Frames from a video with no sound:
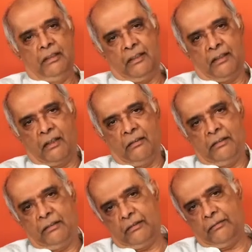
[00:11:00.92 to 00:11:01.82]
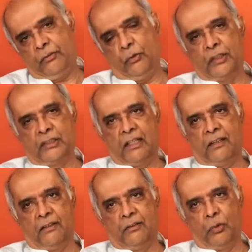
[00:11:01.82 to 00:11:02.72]
then a few years
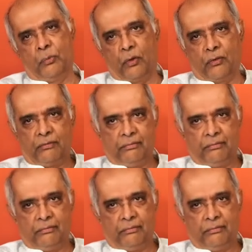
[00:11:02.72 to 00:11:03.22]
later, two more.